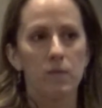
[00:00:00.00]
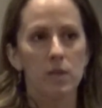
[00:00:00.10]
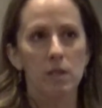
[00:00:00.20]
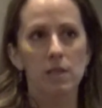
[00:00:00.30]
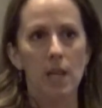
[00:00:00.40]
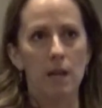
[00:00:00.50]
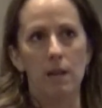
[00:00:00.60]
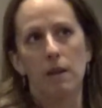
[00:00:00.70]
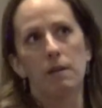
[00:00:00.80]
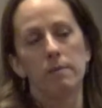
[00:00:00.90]
they'll
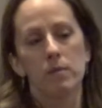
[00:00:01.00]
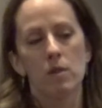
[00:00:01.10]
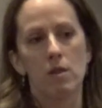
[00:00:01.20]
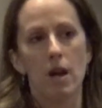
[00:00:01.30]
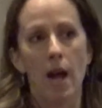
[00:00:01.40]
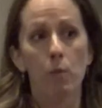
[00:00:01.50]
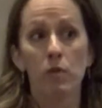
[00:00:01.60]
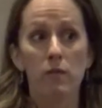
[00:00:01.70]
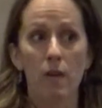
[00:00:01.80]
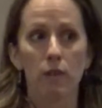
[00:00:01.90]
say I
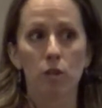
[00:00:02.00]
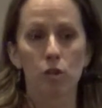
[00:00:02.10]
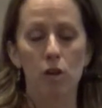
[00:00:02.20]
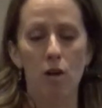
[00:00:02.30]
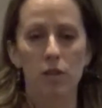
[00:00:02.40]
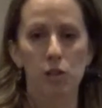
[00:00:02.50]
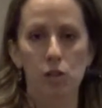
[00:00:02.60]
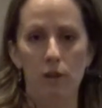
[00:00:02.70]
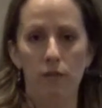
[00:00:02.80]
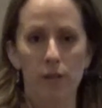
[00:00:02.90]
would have never learned all this
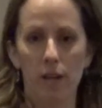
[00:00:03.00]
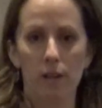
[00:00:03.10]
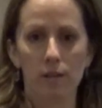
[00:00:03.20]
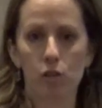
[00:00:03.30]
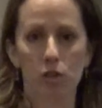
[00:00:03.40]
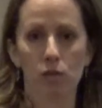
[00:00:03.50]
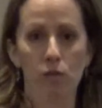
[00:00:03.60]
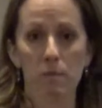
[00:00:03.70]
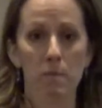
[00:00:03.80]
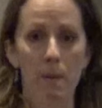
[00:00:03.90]
stuff just
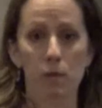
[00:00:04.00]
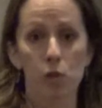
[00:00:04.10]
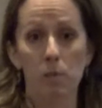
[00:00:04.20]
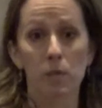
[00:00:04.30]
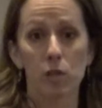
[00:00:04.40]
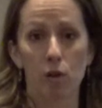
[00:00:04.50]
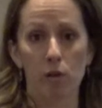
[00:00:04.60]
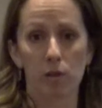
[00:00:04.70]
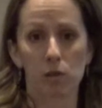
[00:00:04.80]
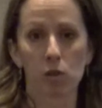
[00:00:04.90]
from the membership
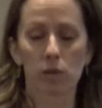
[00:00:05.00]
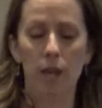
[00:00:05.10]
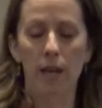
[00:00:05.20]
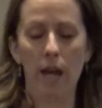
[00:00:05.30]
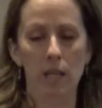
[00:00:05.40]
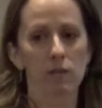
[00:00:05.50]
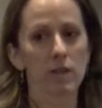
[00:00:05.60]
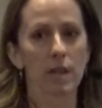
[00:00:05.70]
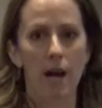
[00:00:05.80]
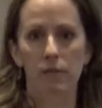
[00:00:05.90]
materials. So I kind of give a
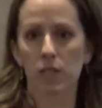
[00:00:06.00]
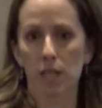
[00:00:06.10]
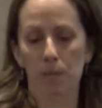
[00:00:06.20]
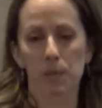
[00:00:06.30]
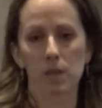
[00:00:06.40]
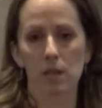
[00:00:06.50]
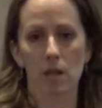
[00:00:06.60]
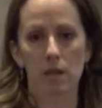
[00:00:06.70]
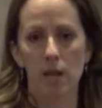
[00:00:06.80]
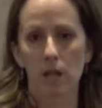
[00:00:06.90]
lot of tips
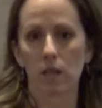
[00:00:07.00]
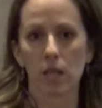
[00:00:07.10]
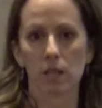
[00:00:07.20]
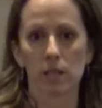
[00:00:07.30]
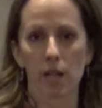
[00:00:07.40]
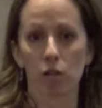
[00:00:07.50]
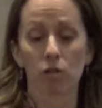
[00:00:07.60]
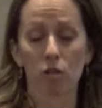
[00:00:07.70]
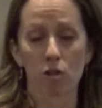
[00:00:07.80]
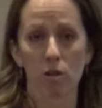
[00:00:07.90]
and things that
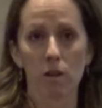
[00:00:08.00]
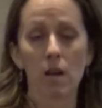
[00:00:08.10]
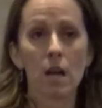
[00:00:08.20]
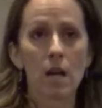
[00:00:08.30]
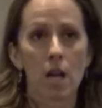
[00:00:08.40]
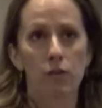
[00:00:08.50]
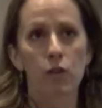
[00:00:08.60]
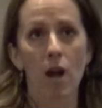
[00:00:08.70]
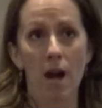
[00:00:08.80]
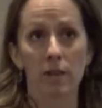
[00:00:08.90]
you'll learn. If
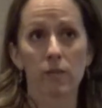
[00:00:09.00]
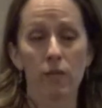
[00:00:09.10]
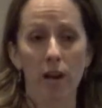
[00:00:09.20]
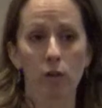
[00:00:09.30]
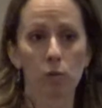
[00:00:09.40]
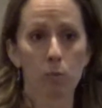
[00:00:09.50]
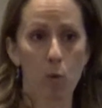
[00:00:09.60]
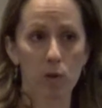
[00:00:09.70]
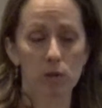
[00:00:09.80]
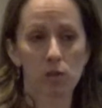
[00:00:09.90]
you're on the Feingold
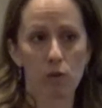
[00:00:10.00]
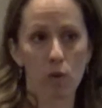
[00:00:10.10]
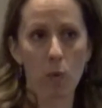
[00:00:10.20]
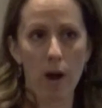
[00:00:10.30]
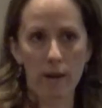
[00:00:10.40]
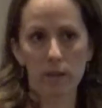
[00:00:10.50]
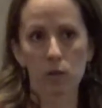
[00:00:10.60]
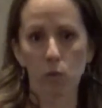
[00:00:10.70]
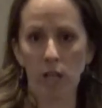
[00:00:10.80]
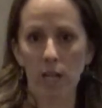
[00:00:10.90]
boards for a while
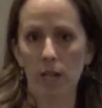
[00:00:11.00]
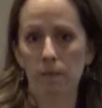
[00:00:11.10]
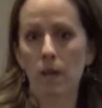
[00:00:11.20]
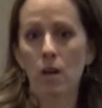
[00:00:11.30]
and reading,